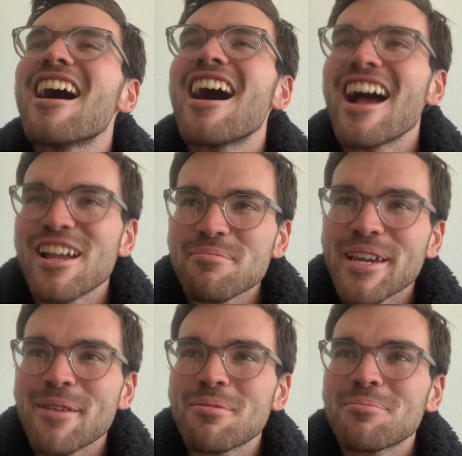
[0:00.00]
I am
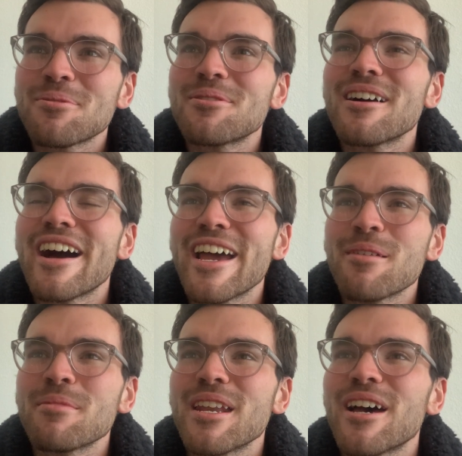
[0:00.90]
capable, I
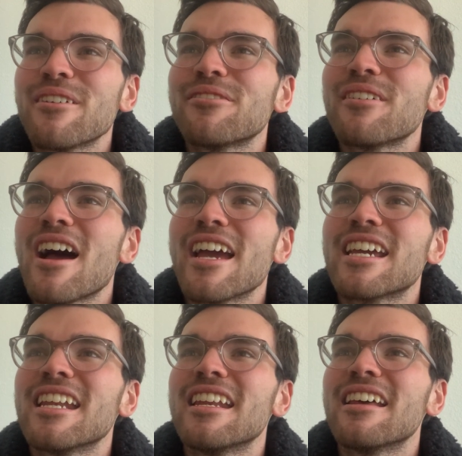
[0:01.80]
am enough, I
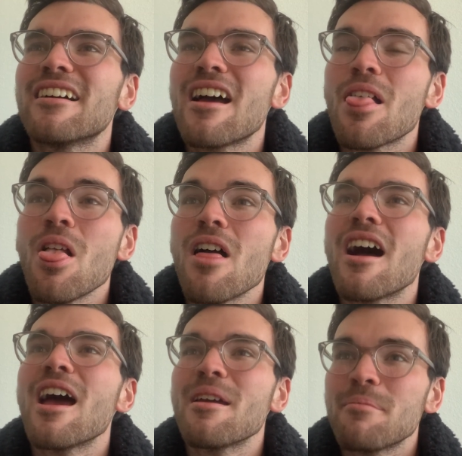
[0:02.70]

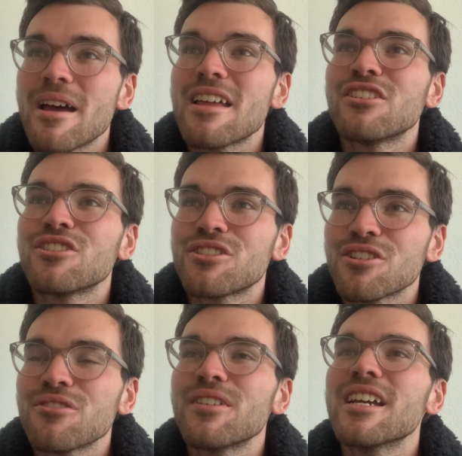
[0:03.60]
am
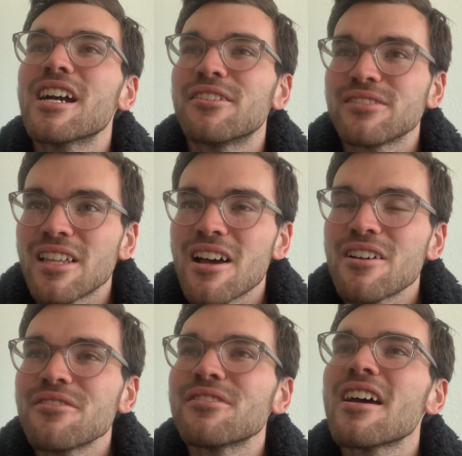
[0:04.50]
deserving of
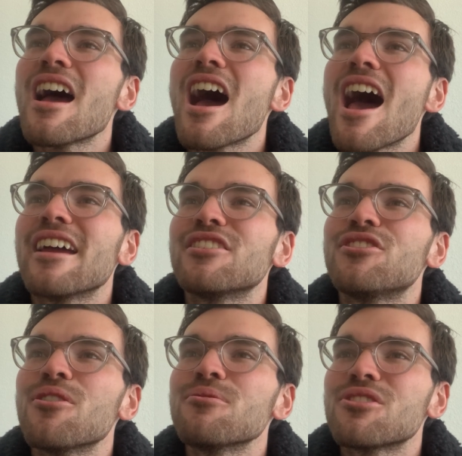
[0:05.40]
love, I
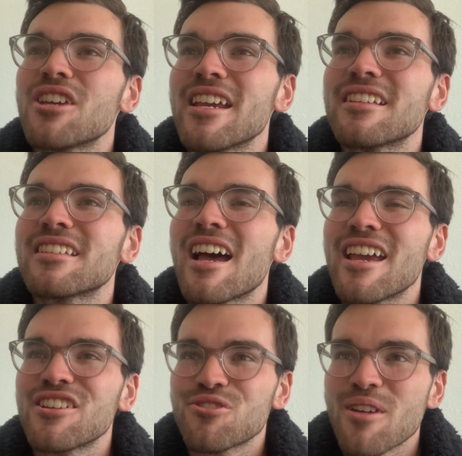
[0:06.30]
don't chase, I
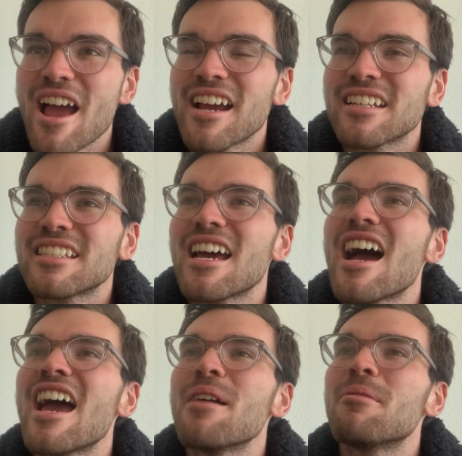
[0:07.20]
attract.
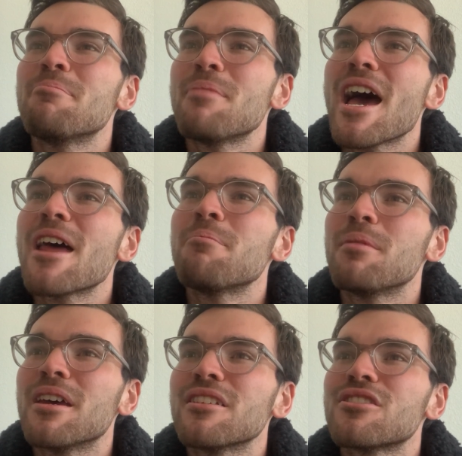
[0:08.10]
I am a bad
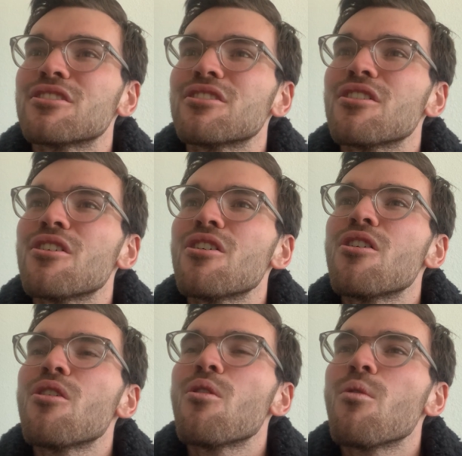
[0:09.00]
bitch.
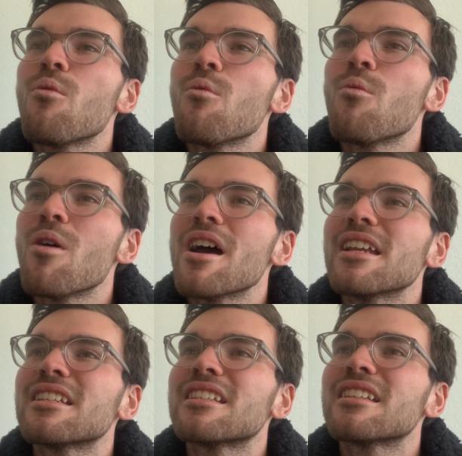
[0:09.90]

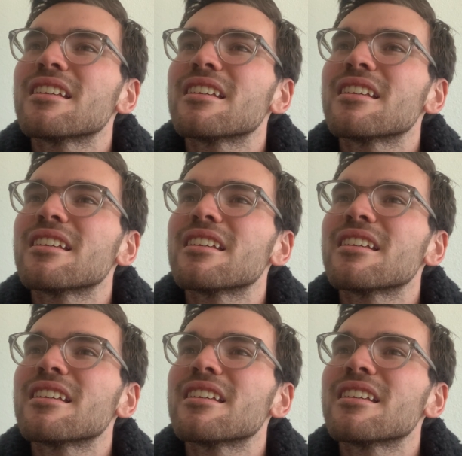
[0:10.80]
What?